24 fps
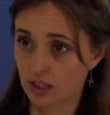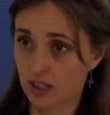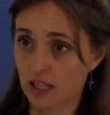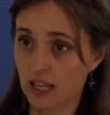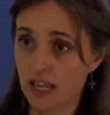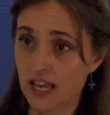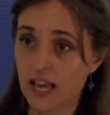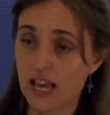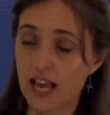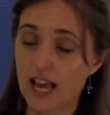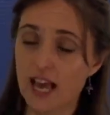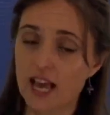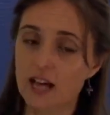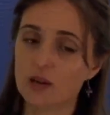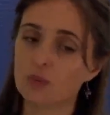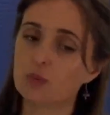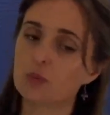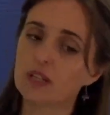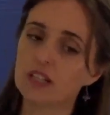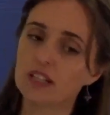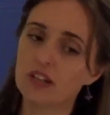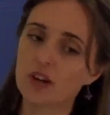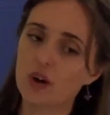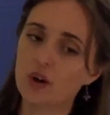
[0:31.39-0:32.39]
Yes. And
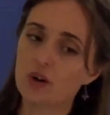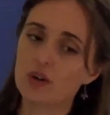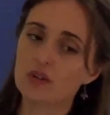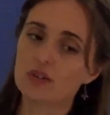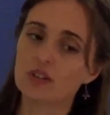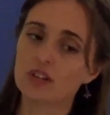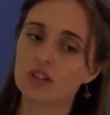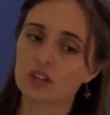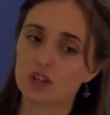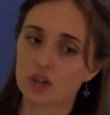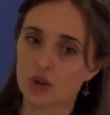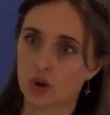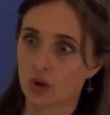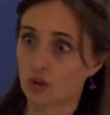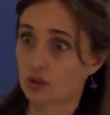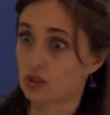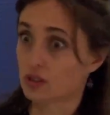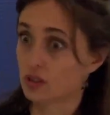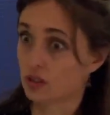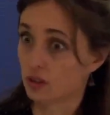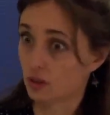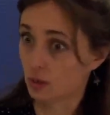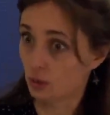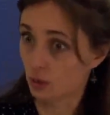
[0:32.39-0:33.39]
we know that
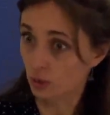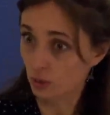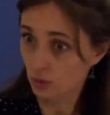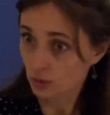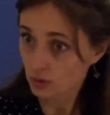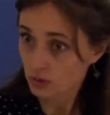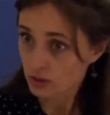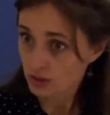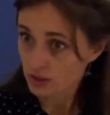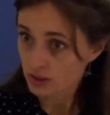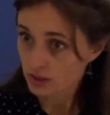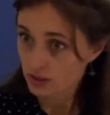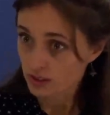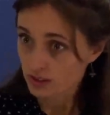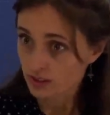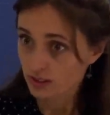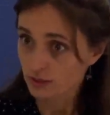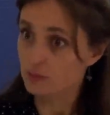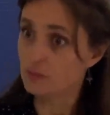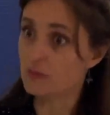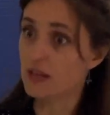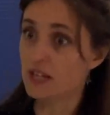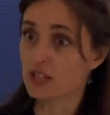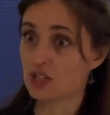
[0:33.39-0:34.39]
God's laws
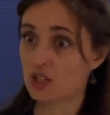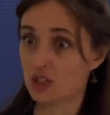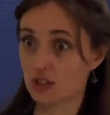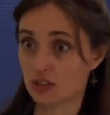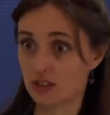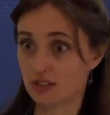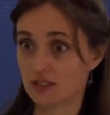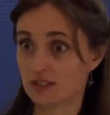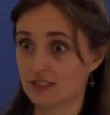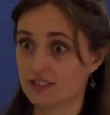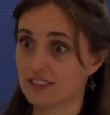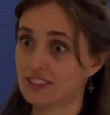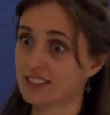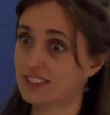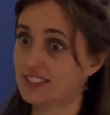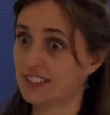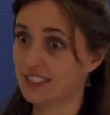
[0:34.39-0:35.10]
measure